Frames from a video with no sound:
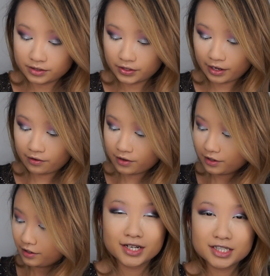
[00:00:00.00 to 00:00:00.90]
So yeah,
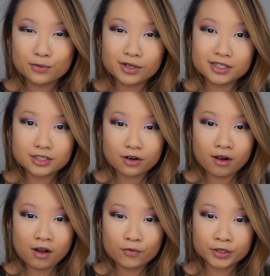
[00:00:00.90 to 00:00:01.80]
Like I said, we're going to start
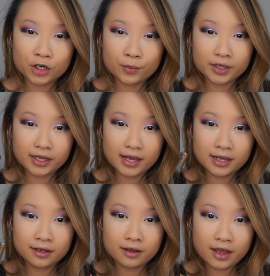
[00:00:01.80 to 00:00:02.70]
off with Urban
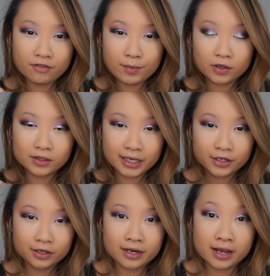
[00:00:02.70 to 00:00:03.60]
Decay Heavy Metal
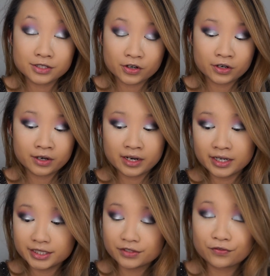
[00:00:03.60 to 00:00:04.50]
Liner as our
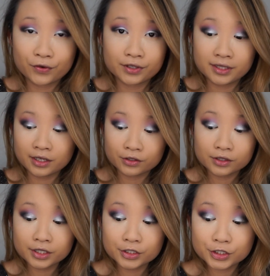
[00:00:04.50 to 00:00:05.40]
adhesive for the other
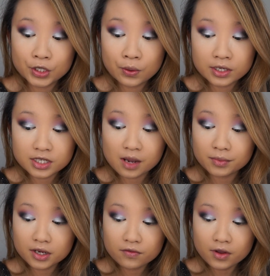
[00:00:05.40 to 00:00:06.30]
glitter to go on top
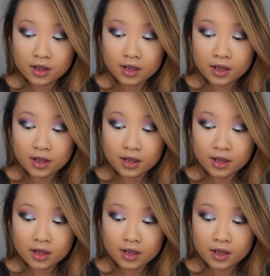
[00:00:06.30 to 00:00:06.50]
of.